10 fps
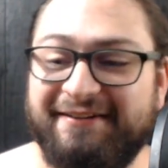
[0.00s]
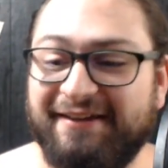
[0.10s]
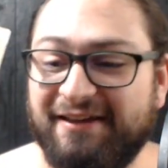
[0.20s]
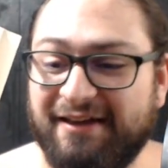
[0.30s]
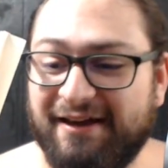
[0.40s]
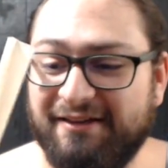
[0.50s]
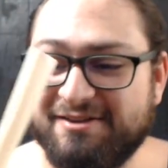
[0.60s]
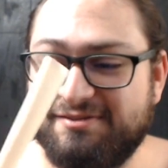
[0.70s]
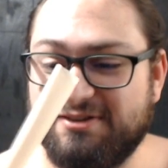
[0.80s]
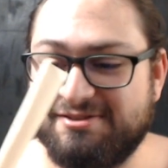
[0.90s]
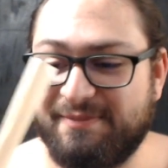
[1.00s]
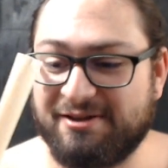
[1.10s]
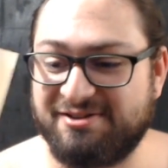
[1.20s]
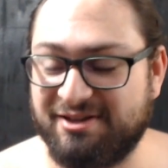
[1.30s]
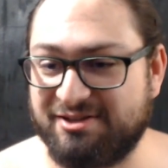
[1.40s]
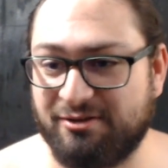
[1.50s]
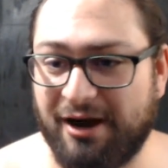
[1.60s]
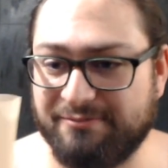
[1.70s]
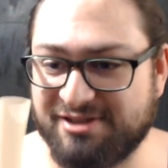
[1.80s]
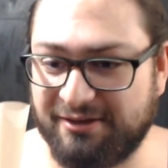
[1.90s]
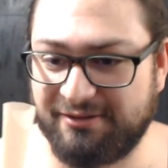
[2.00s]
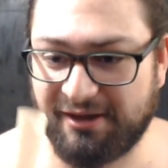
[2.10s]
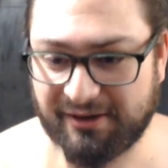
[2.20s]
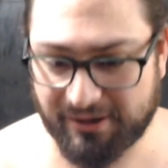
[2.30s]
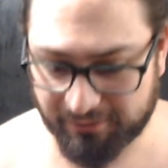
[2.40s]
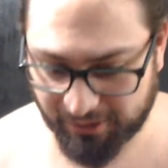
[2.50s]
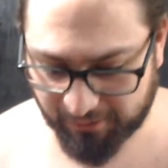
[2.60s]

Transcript: This fits about 6 grams, I think. I don't know.